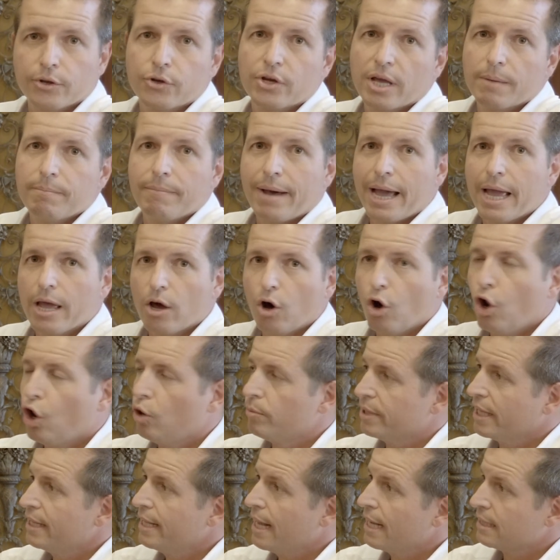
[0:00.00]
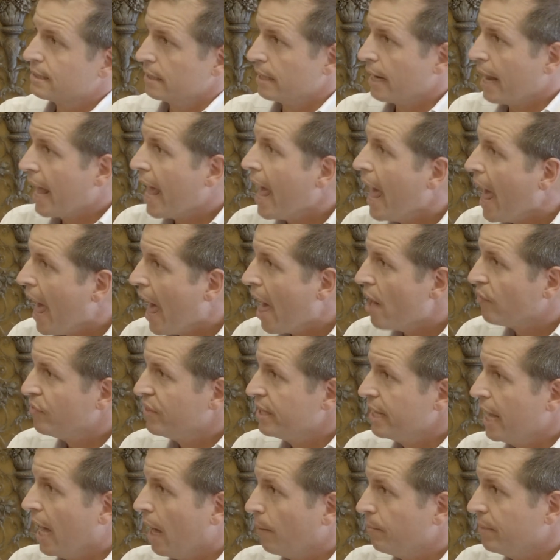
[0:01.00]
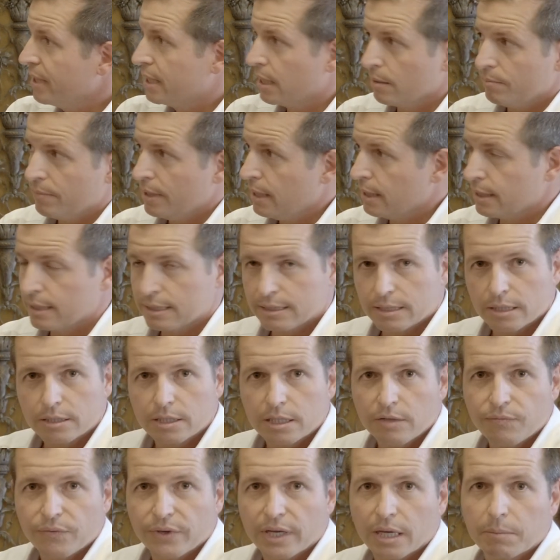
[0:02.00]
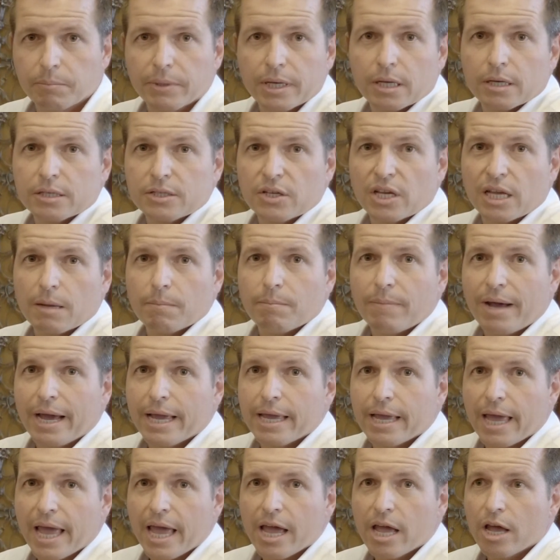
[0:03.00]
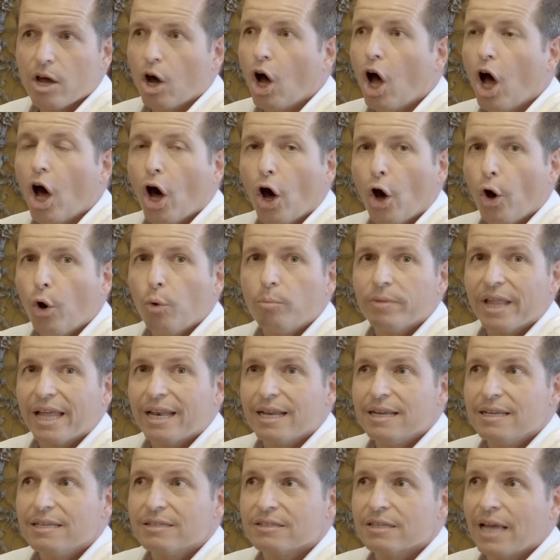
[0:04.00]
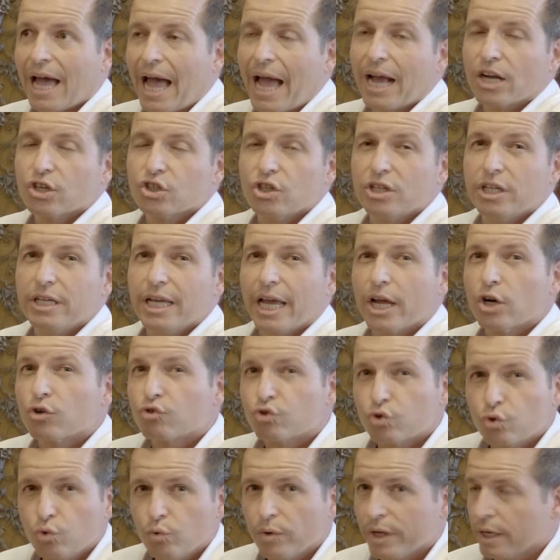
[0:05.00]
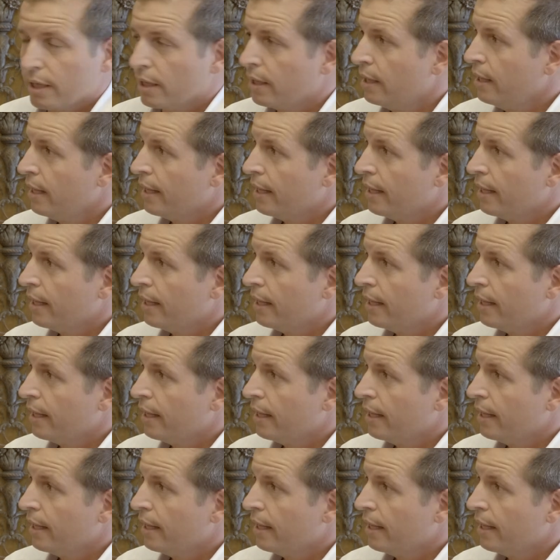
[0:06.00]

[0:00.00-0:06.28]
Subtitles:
You can buy a home that doesn't have the habitability certificate because you can buy a home that is actually a ruin,